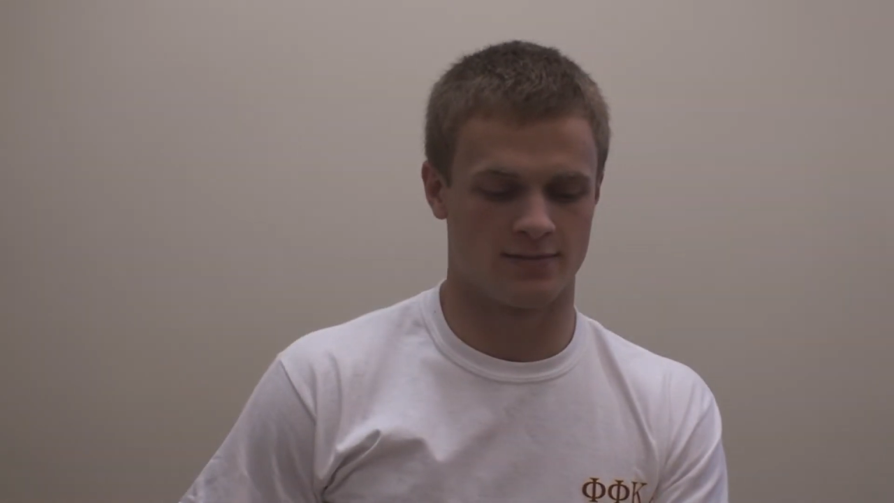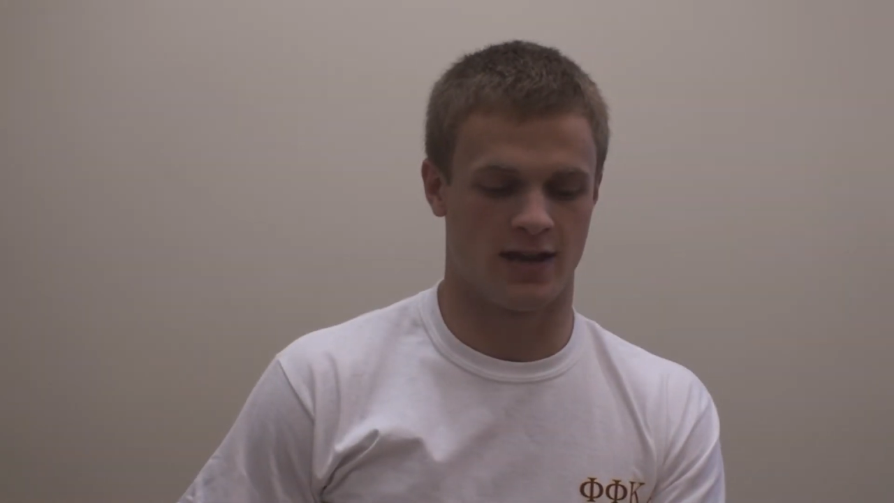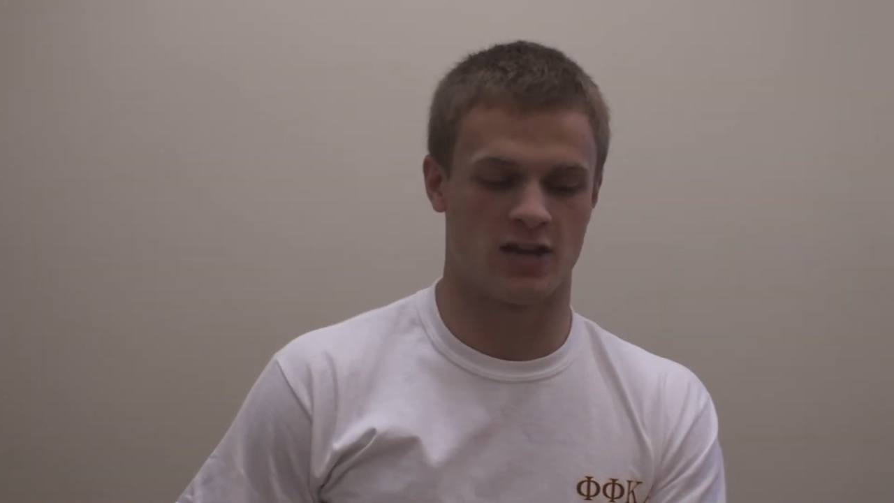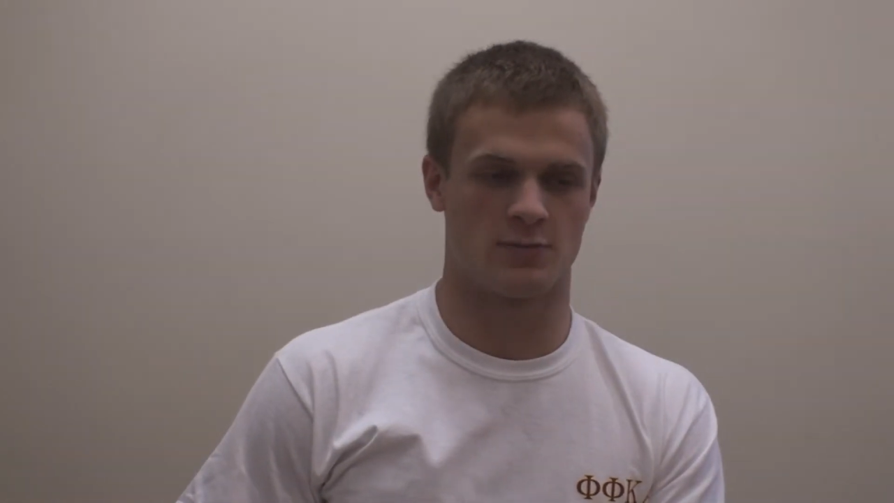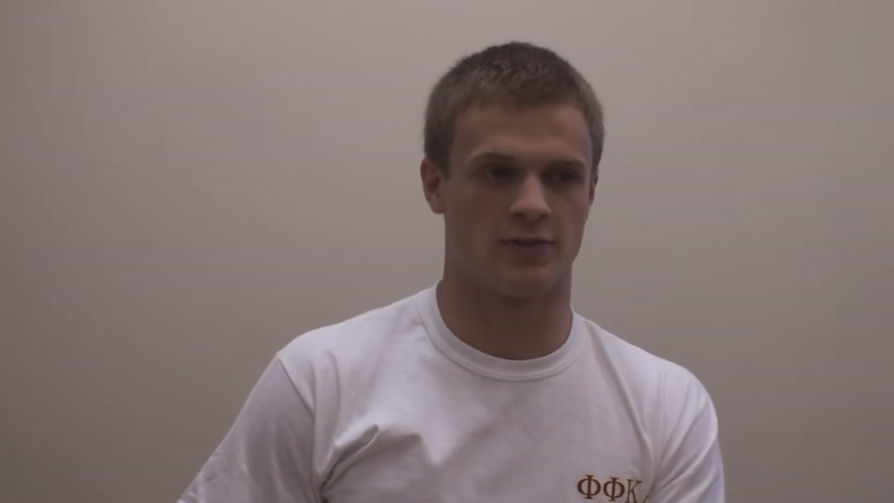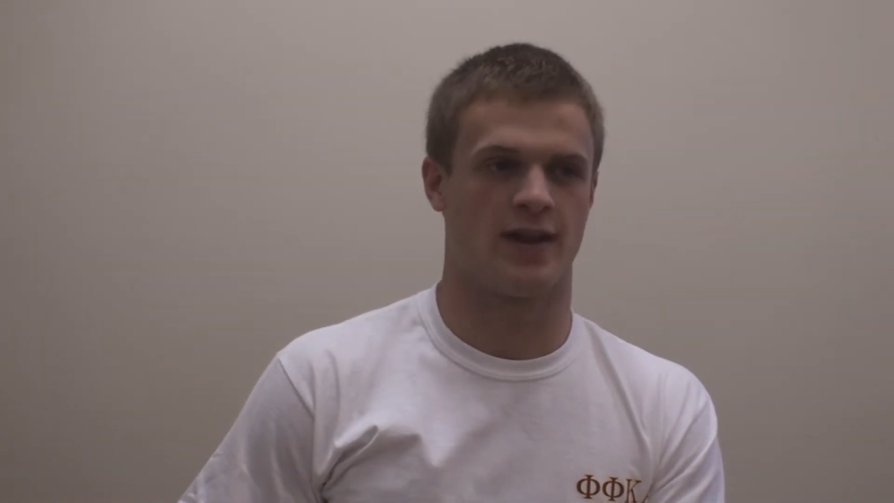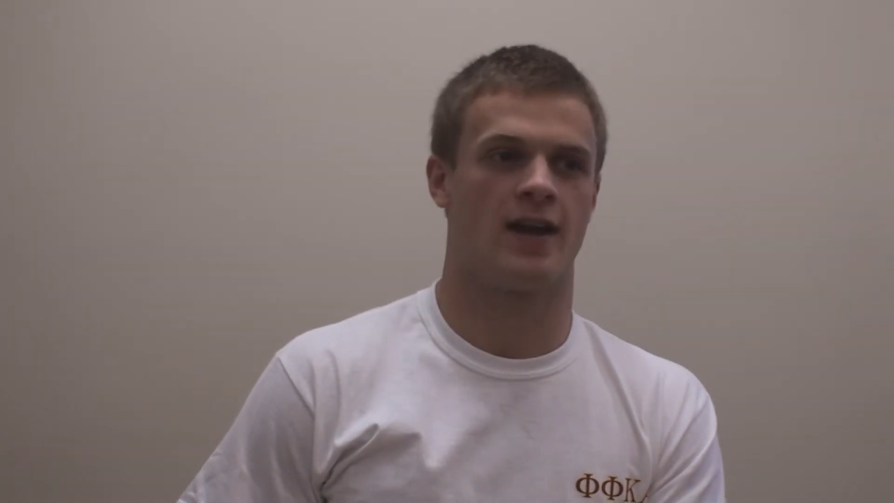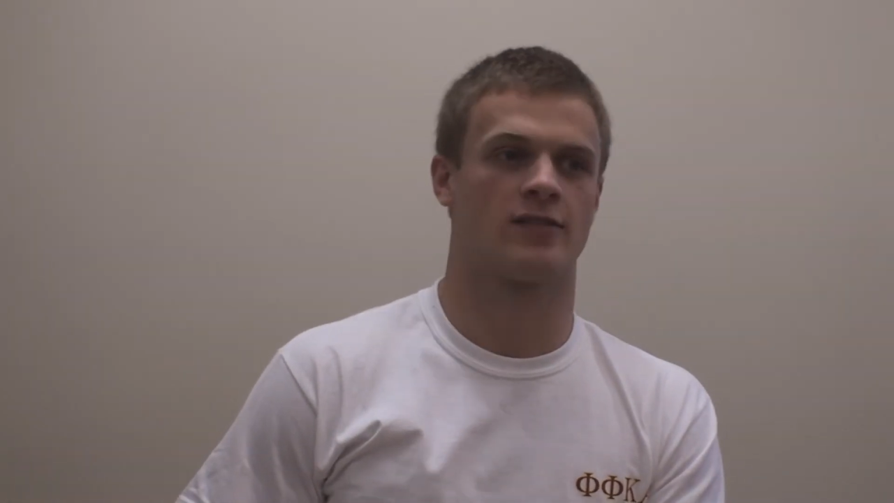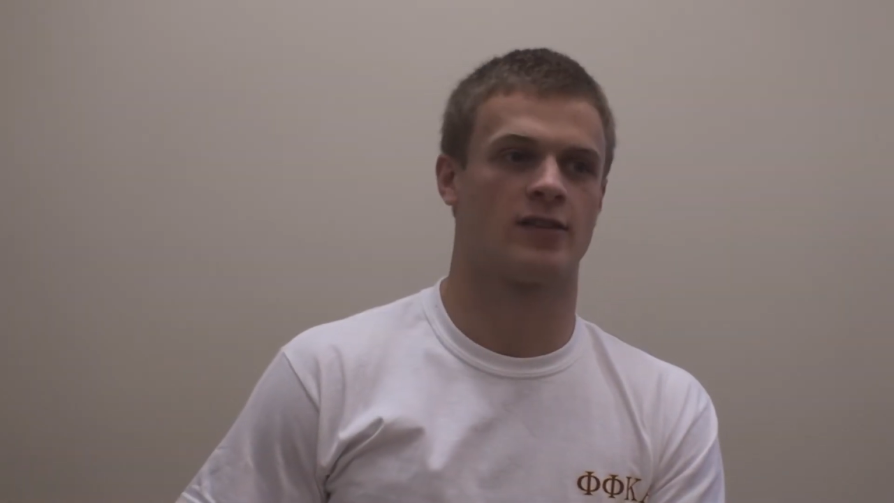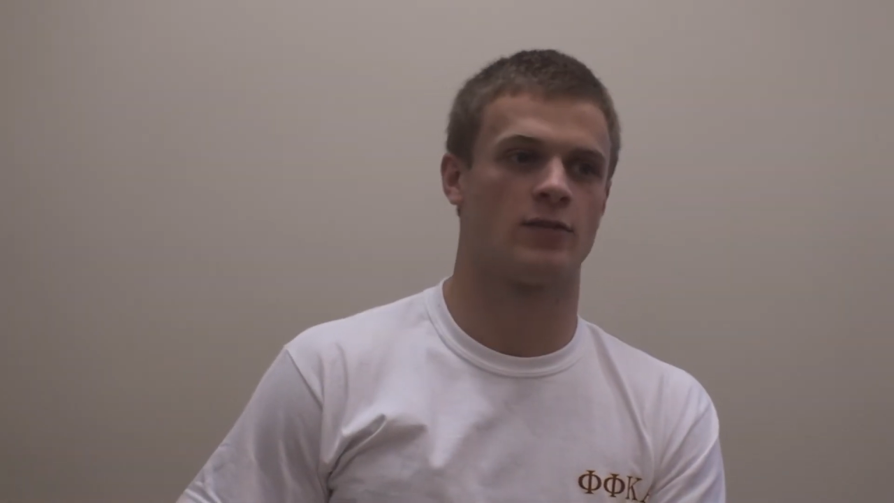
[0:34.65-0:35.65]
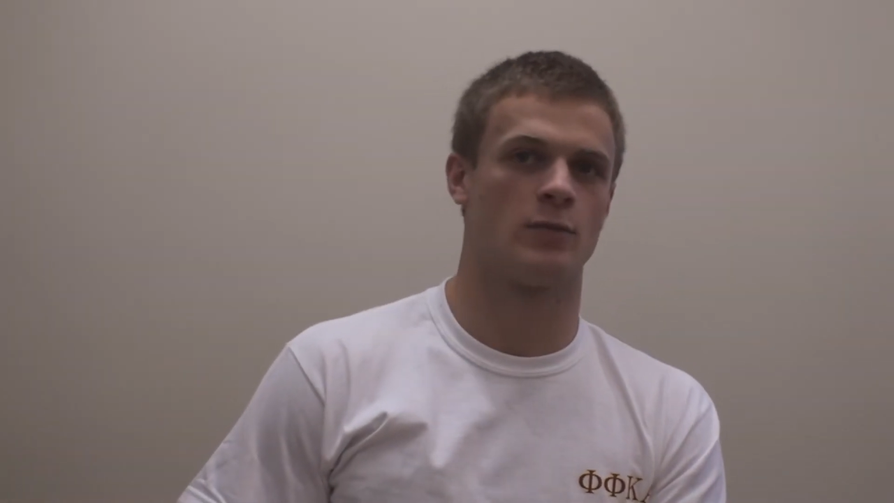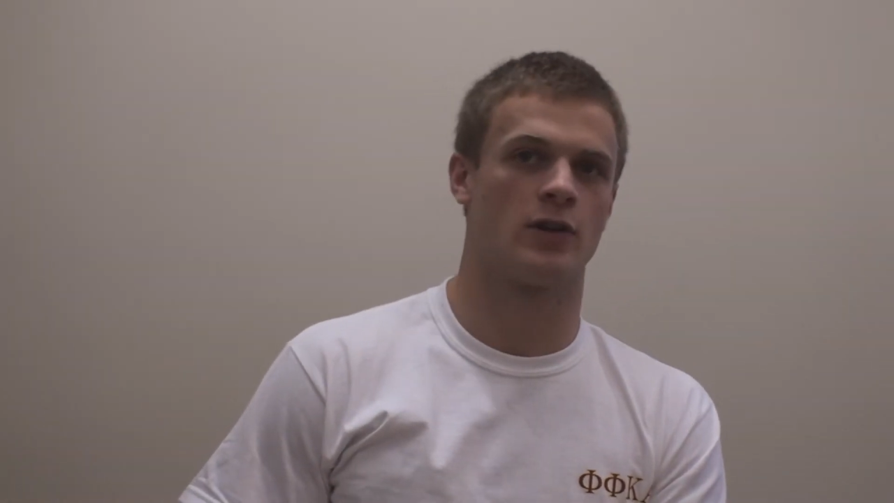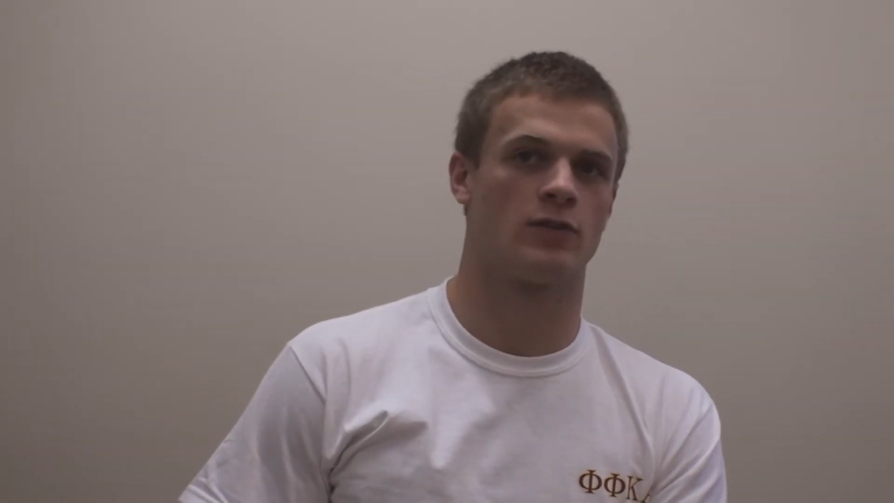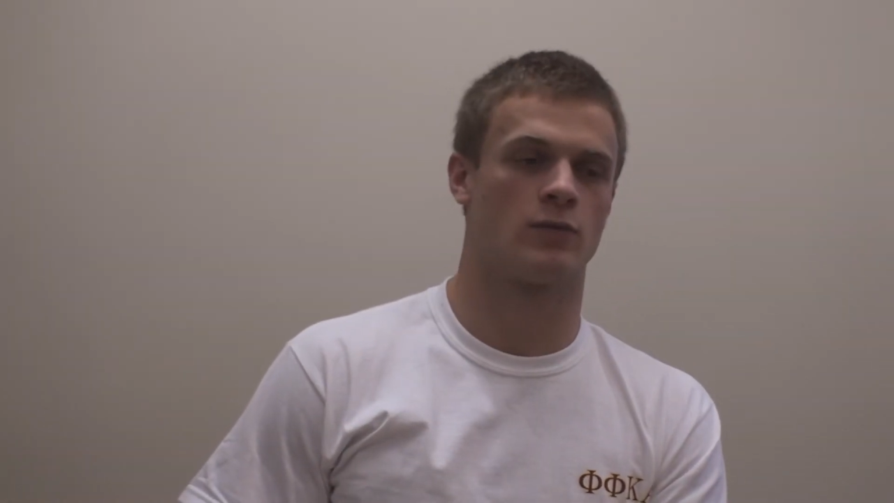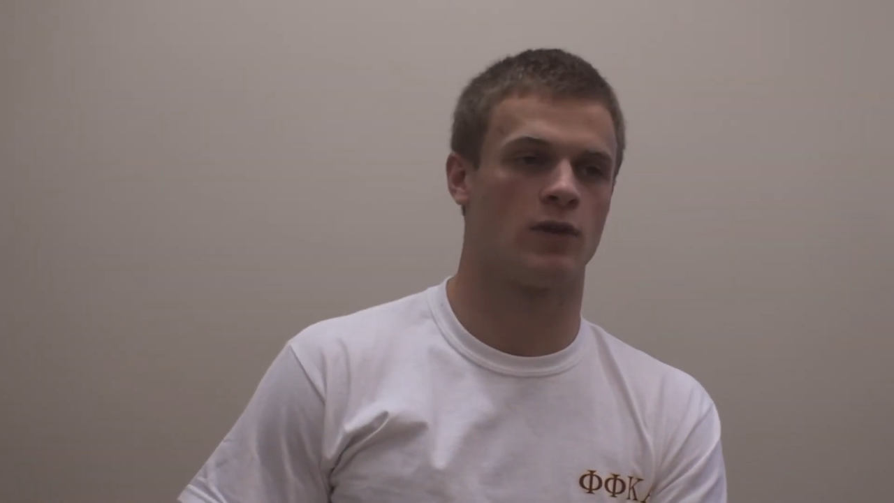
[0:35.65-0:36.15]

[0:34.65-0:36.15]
tangible tasks every week are to